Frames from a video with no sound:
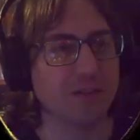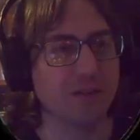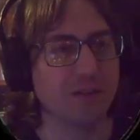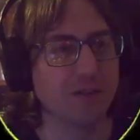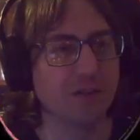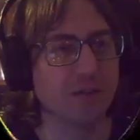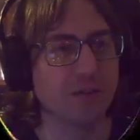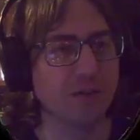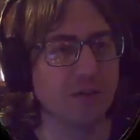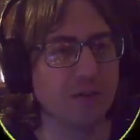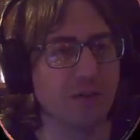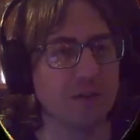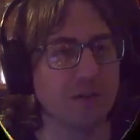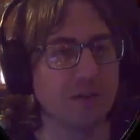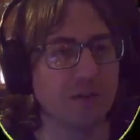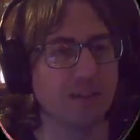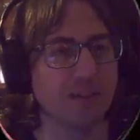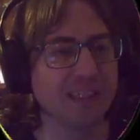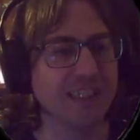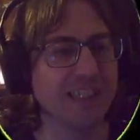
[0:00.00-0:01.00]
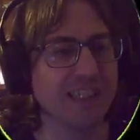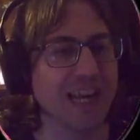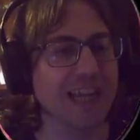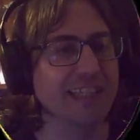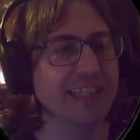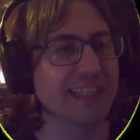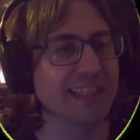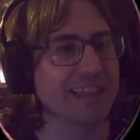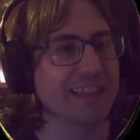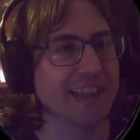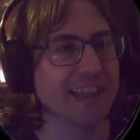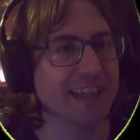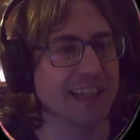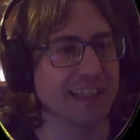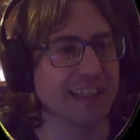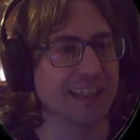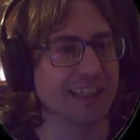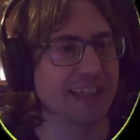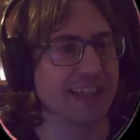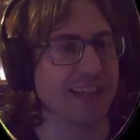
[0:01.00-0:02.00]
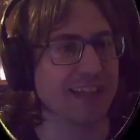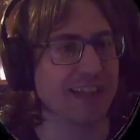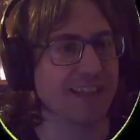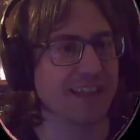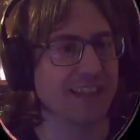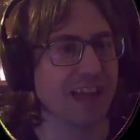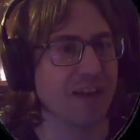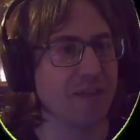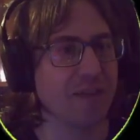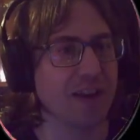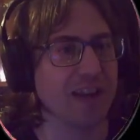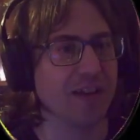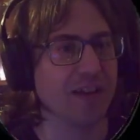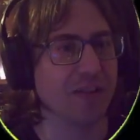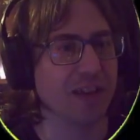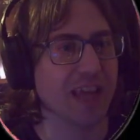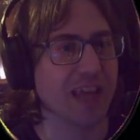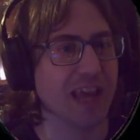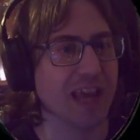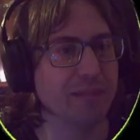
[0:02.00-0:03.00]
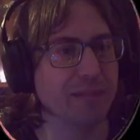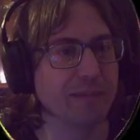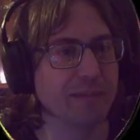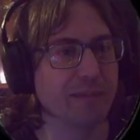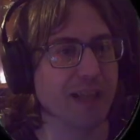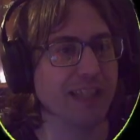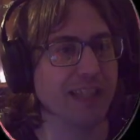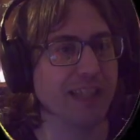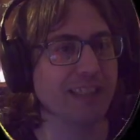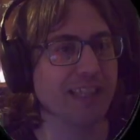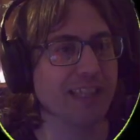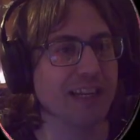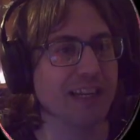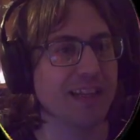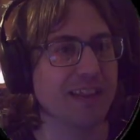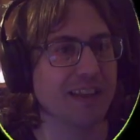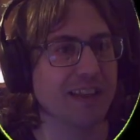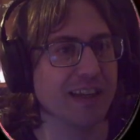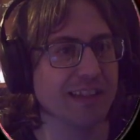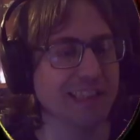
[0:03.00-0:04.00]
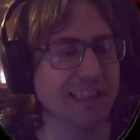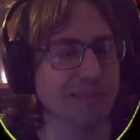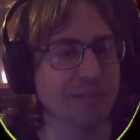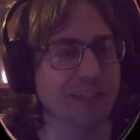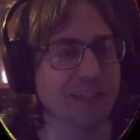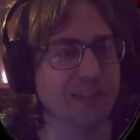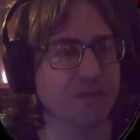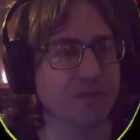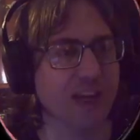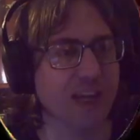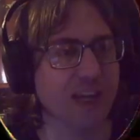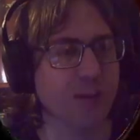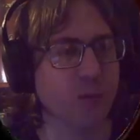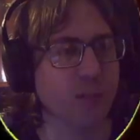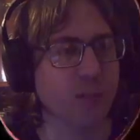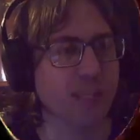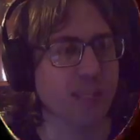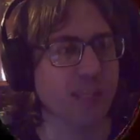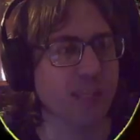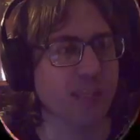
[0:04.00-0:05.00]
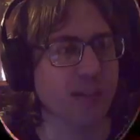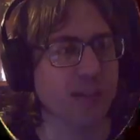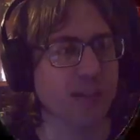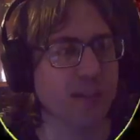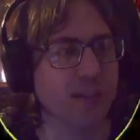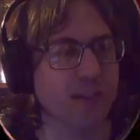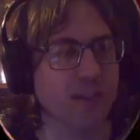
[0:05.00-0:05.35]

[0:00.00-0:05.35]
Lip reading: you do community days and things. Like, do you have any other games planned? Anything else special for Halloween?